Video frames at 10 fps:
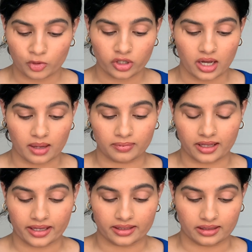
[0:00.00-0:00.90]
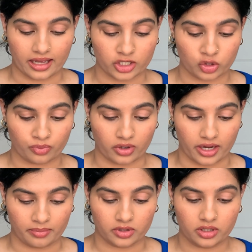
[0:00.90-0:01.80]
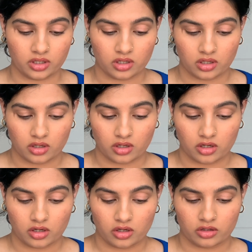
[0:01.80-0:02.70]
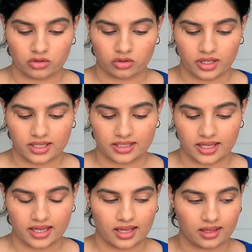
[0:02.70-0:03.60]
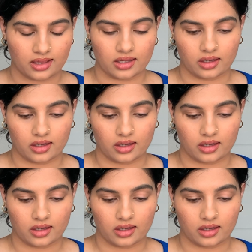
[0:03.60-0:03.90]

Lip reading: gonna apply the lash primer. So they say